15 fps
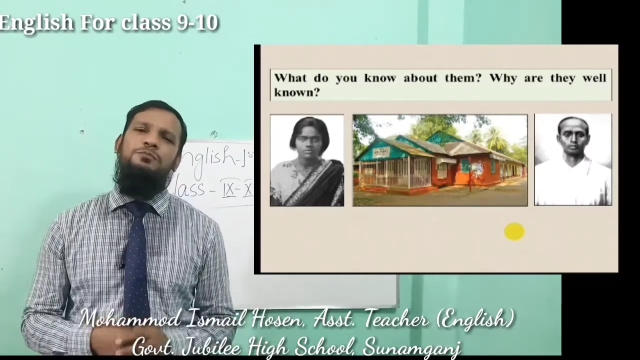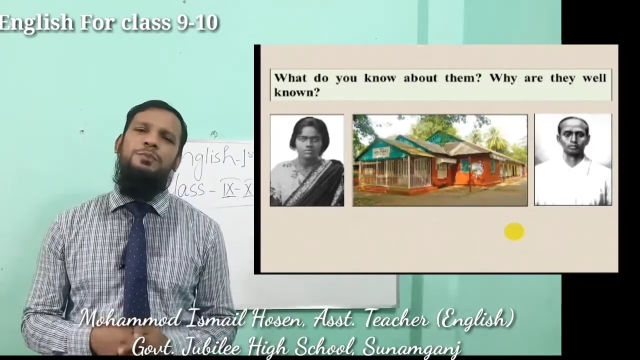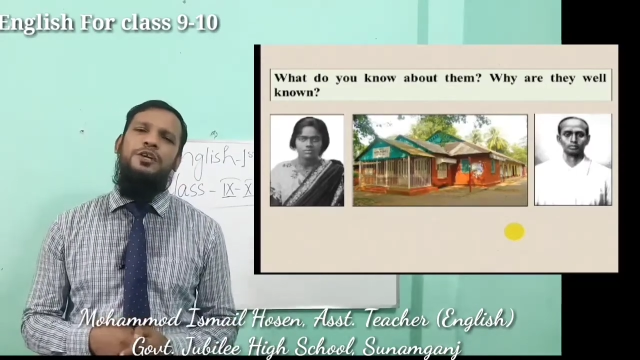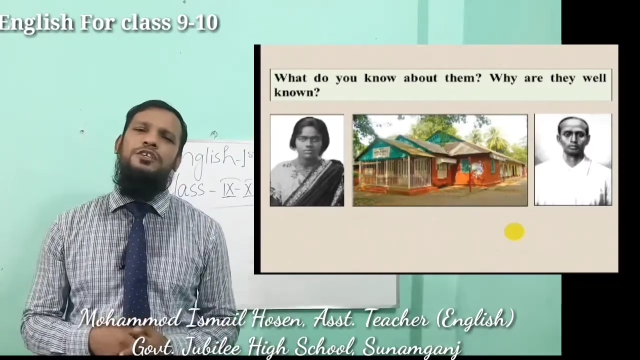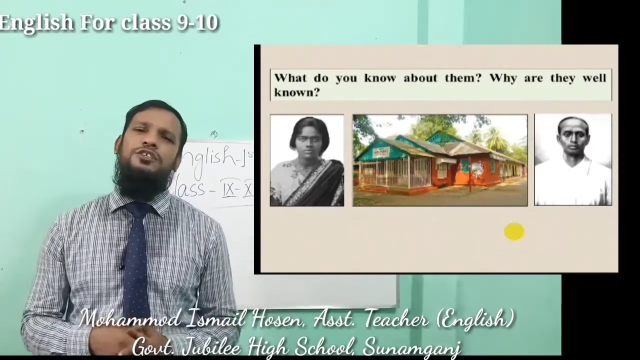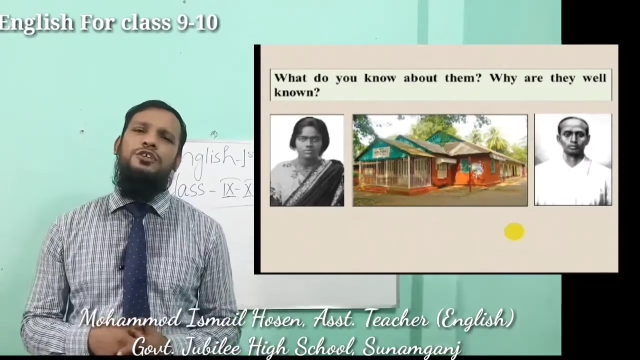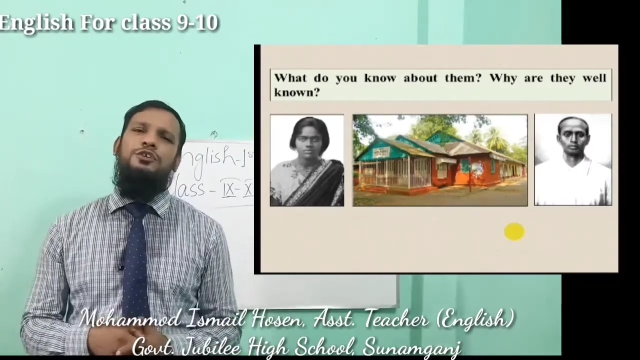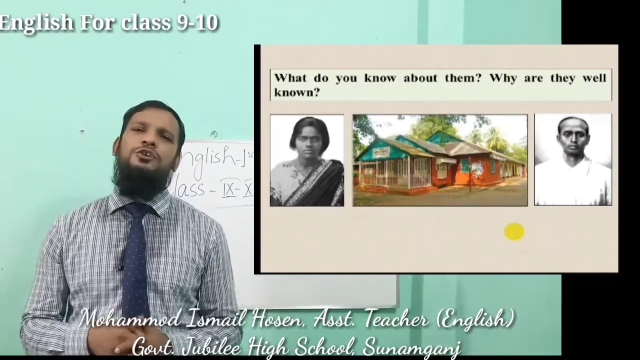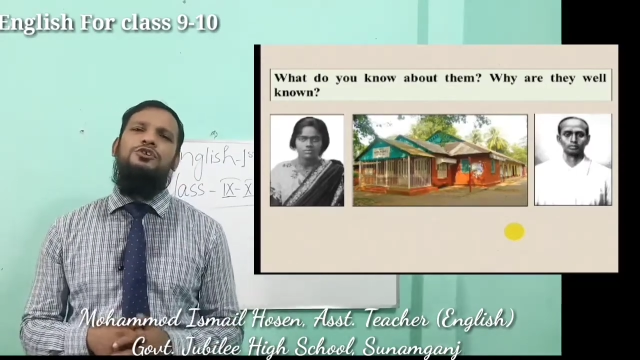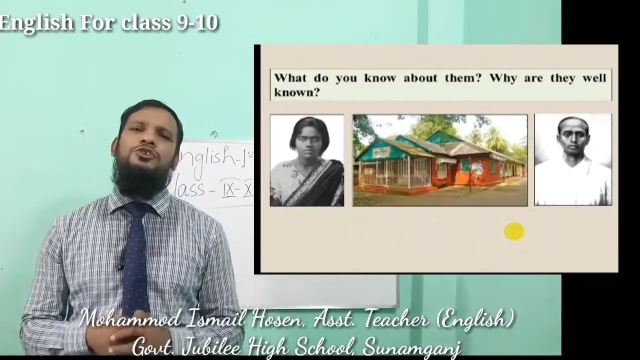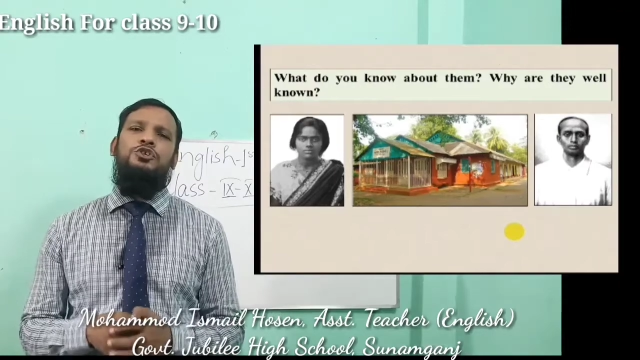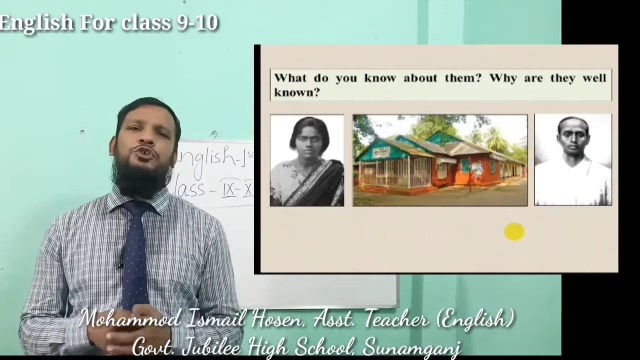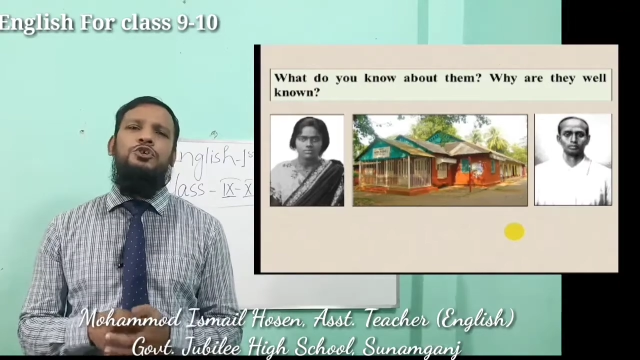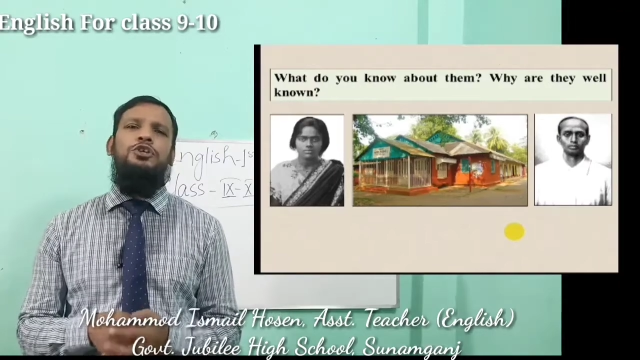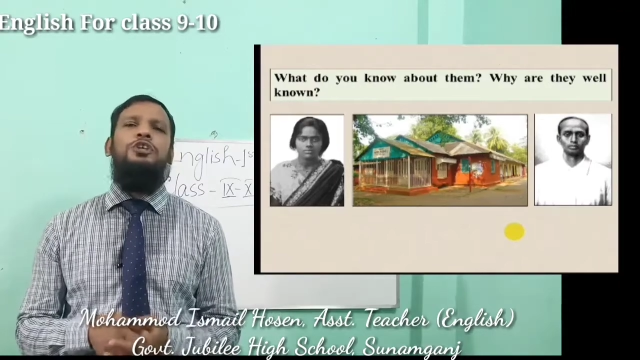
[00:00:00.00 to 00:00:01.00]
picture
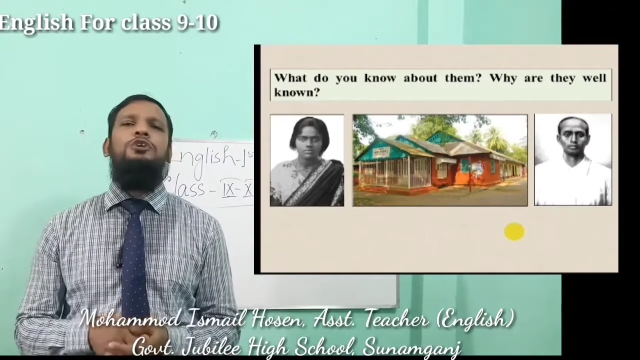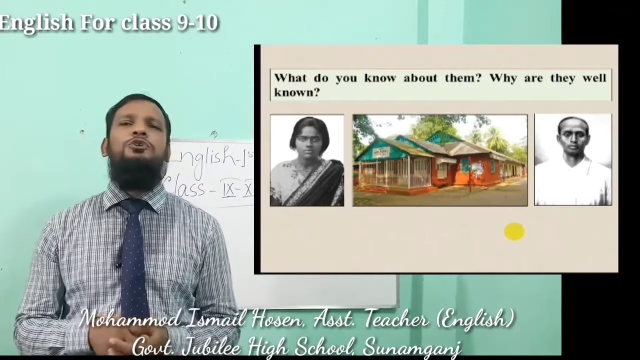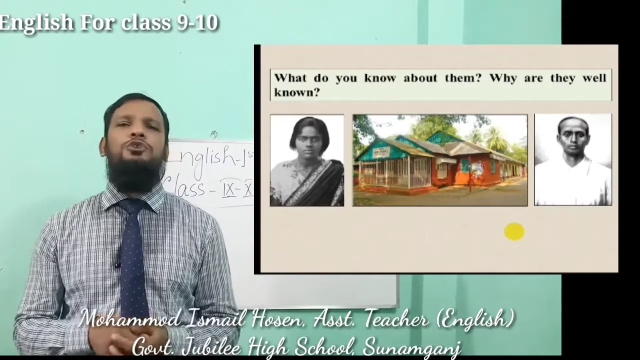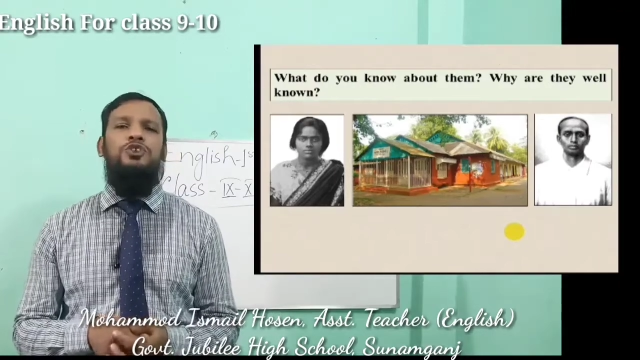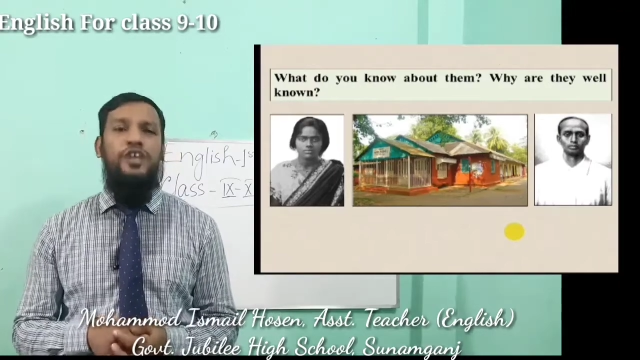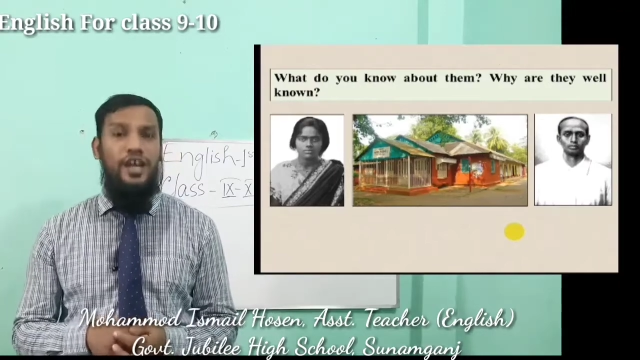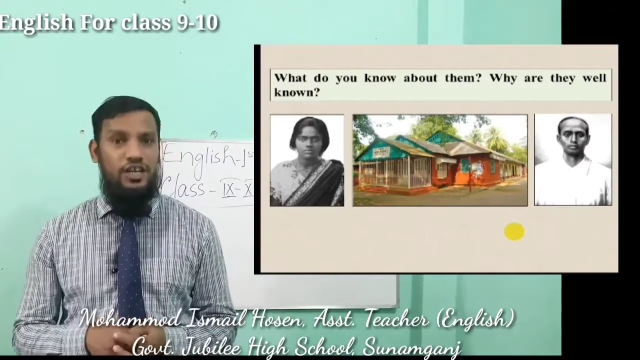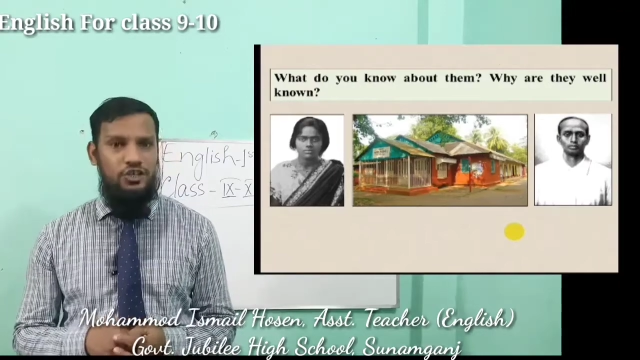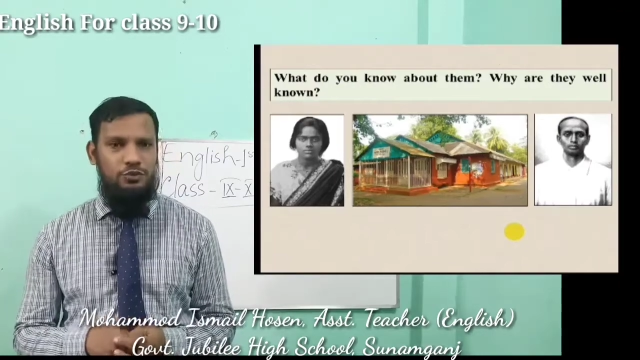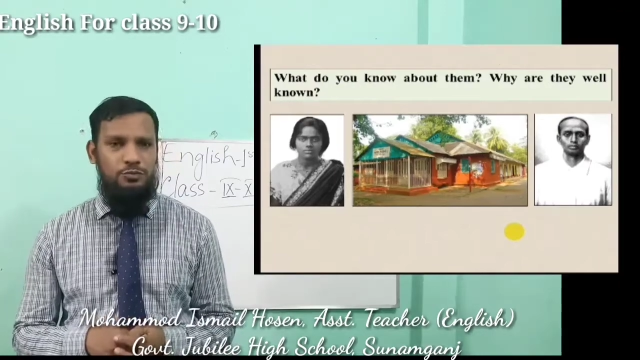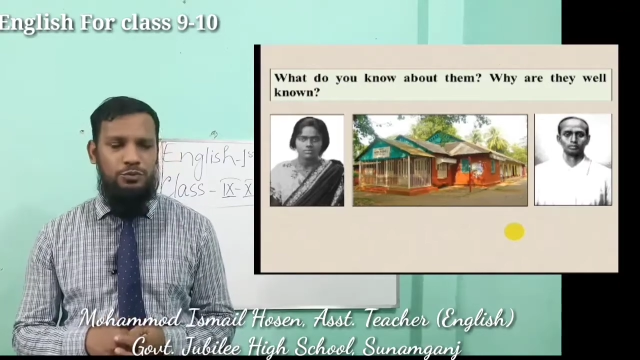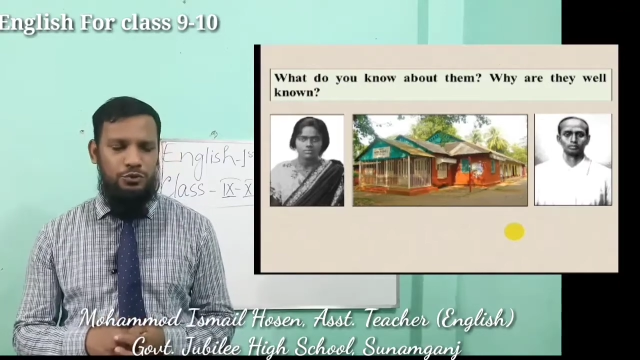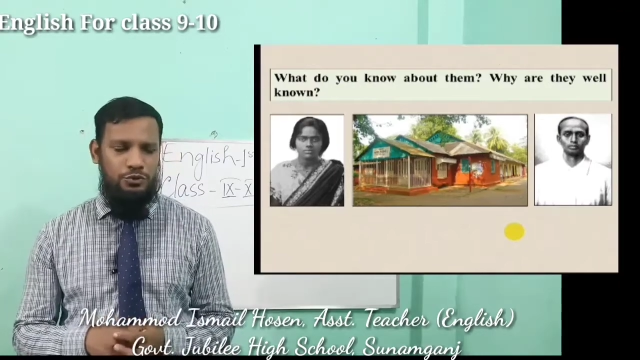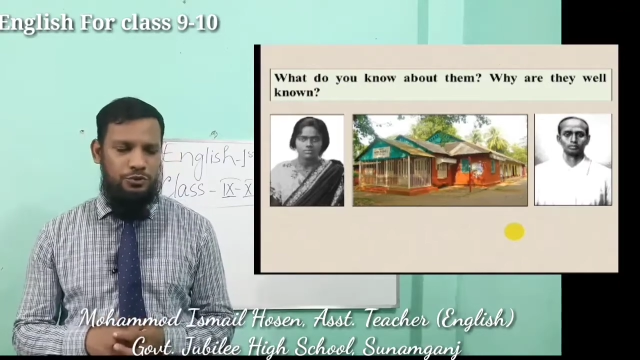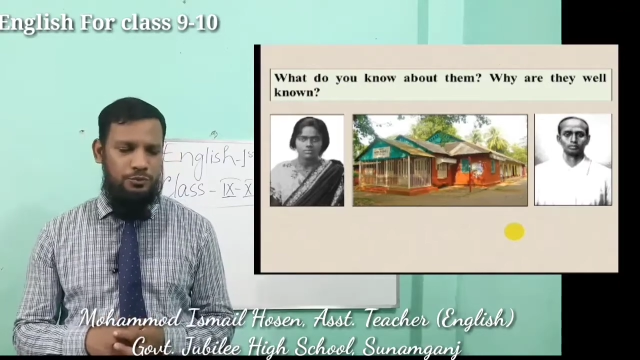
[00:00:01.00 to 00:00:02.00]
also in your textbook.